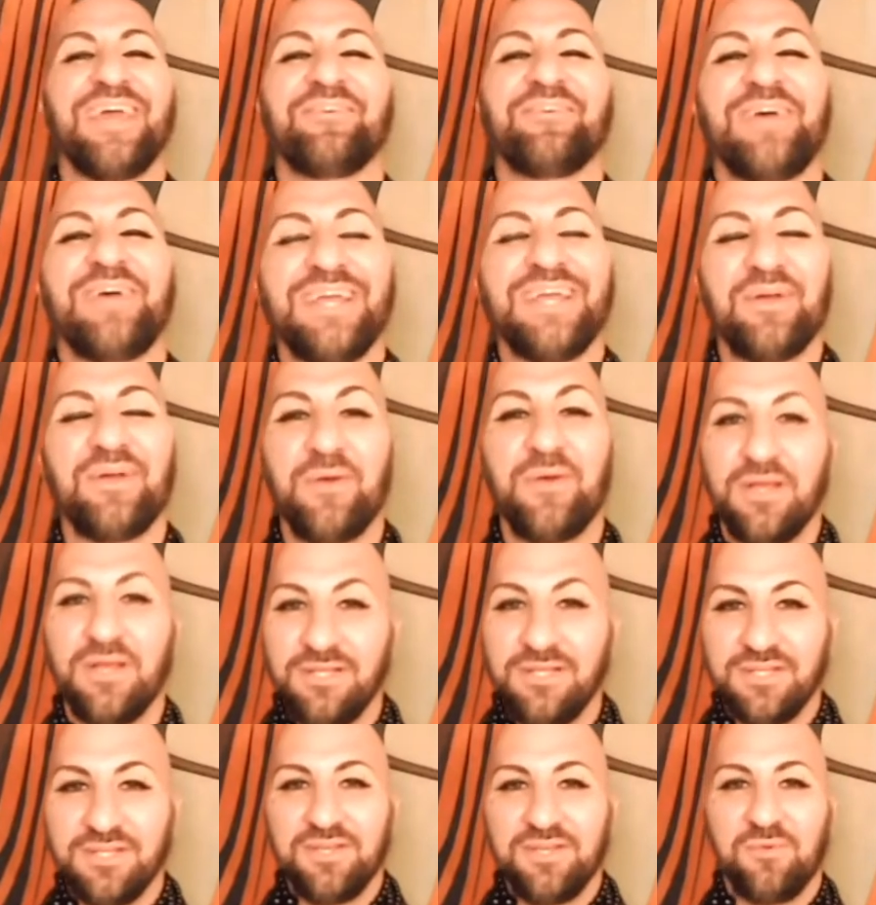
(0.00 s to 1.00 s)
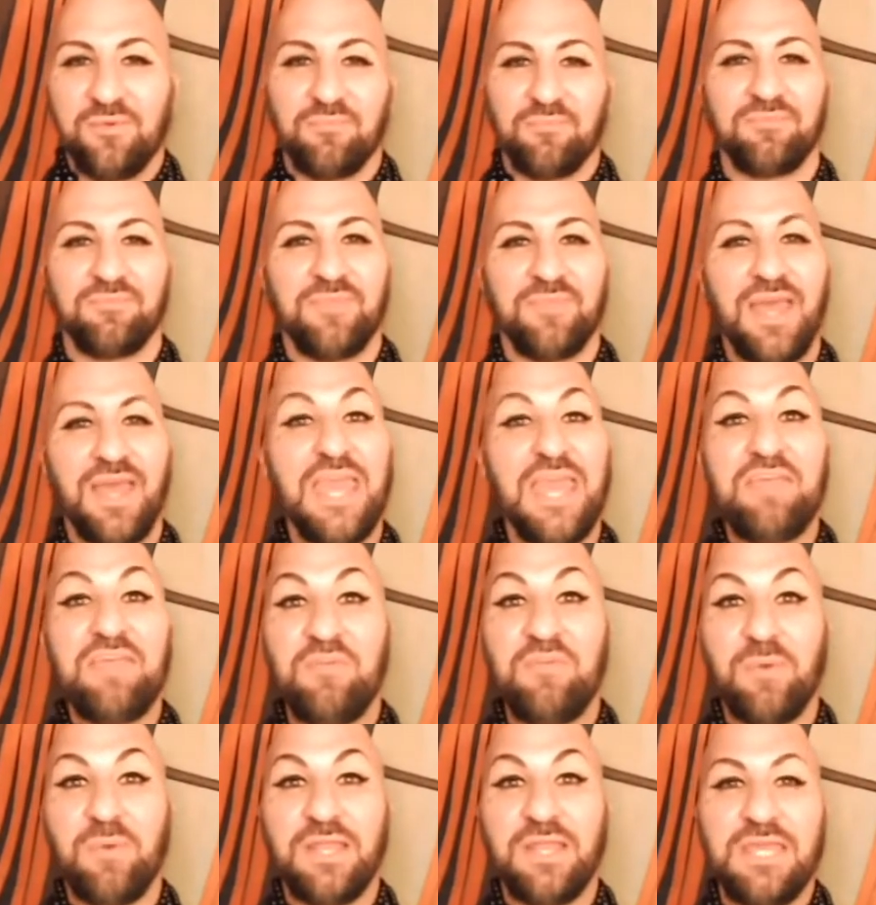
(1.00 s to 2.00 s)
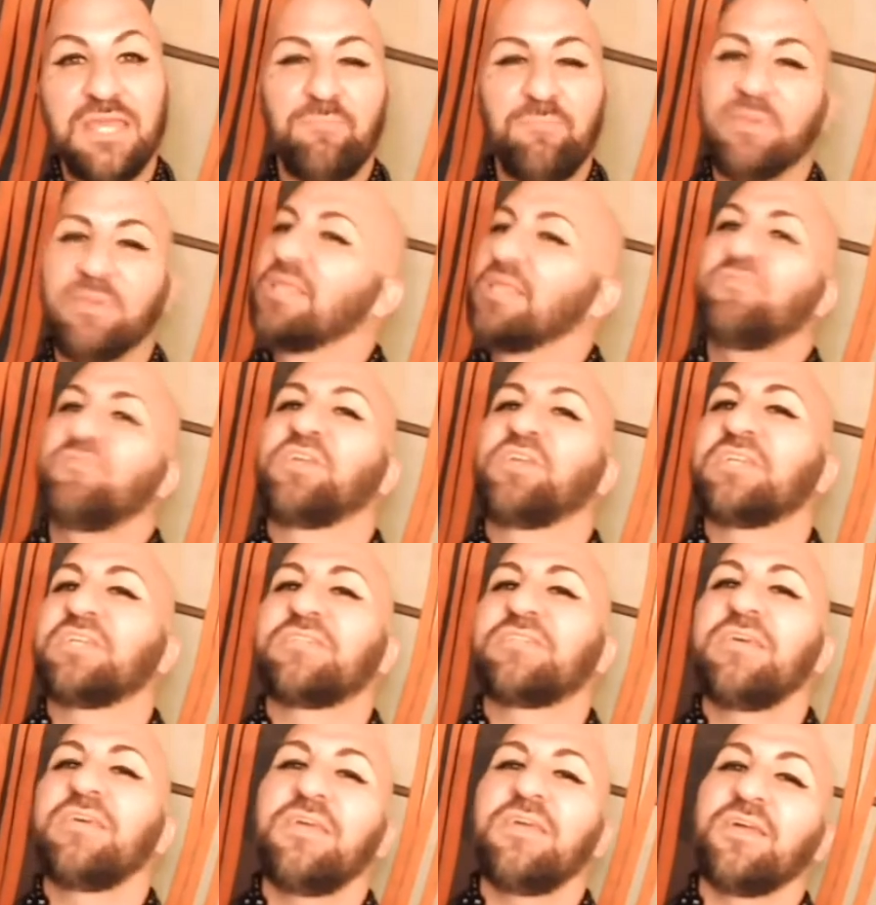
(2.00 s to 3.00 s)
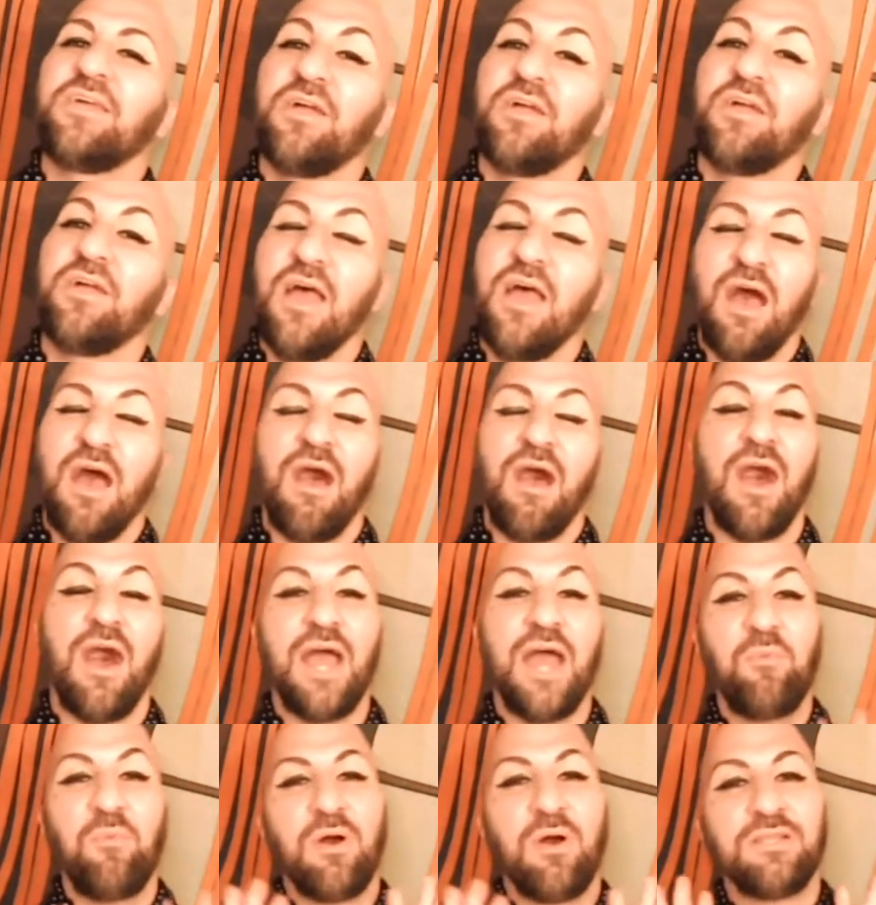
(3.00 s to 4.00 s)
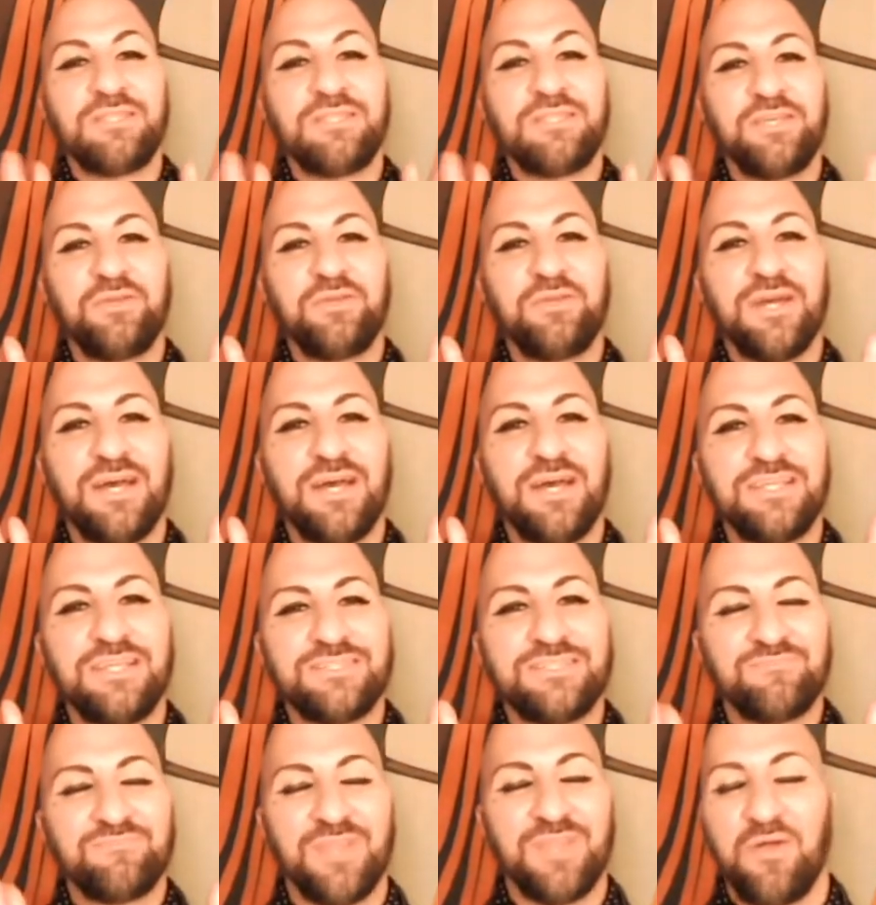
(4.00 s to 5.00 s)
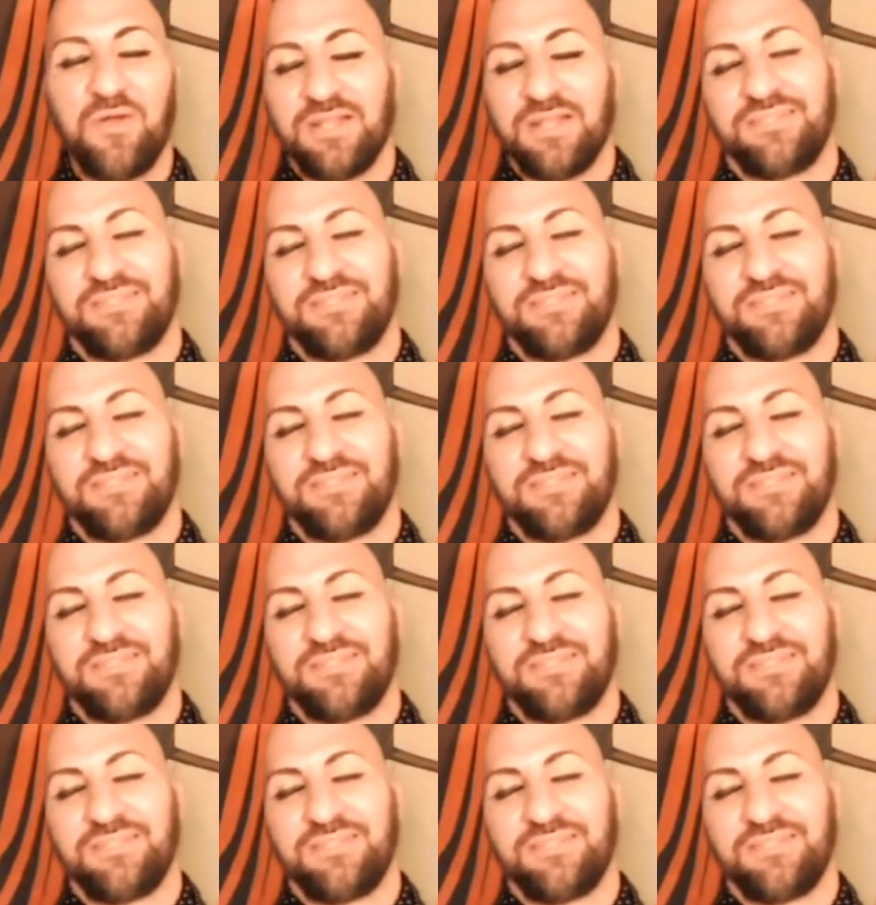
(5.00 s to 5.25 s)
wait. Hey, everybody. Billy Francesca here. I want to tell you guys. No, that's